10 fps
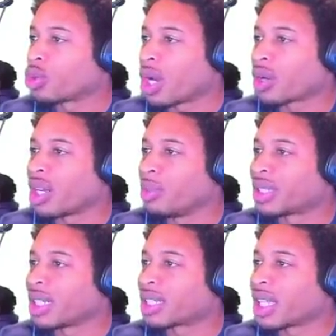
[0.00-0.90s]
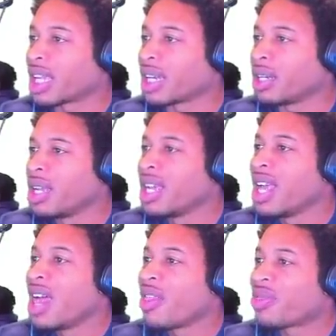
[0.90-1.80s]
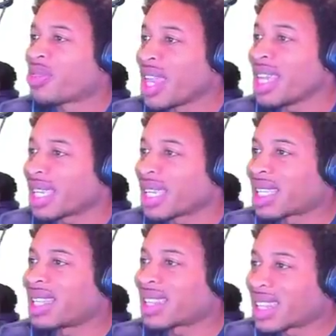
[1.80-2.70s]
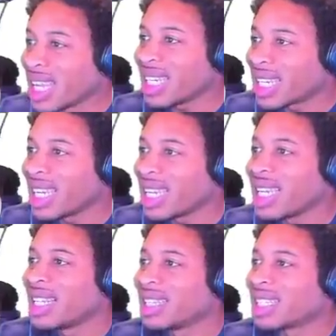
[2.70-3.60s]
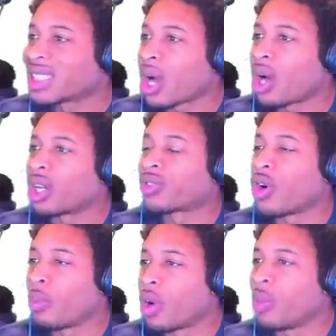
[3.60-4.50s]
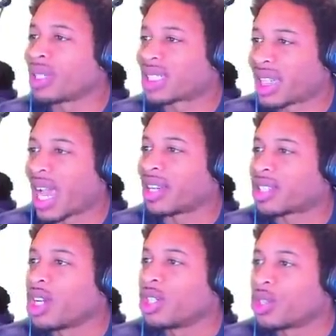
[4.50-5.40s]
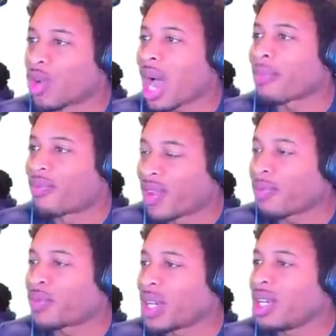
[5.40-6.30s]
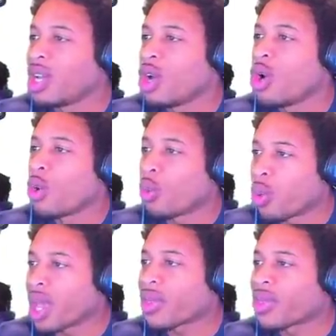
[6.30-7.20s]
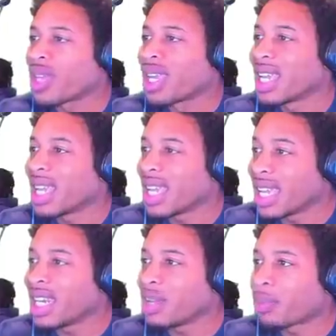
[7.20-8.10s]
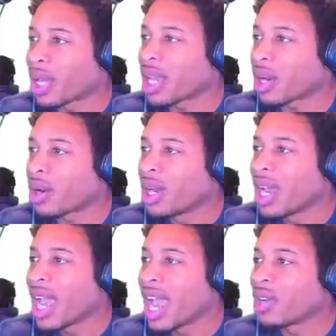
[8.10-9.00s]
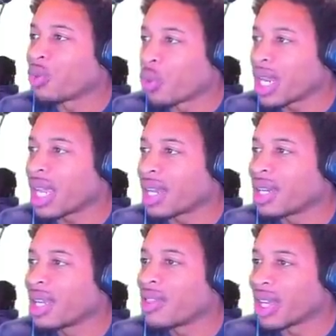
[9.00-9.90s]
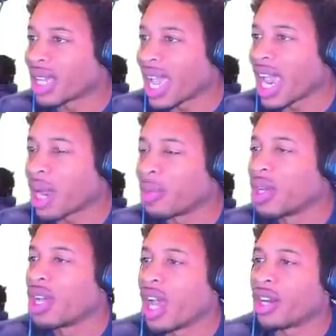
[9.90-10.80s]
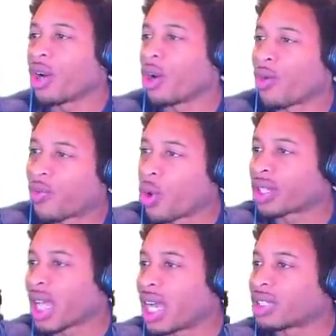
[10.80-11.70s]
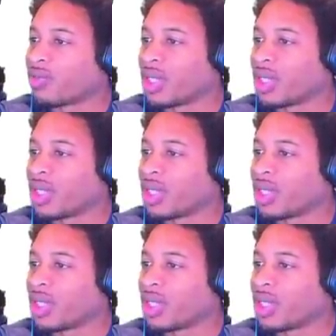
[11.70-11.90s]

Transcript: okay, let me see. Thinking, think, thinking this calls for a moments challenge. Drop 50 with any player and win the game and earn 4,000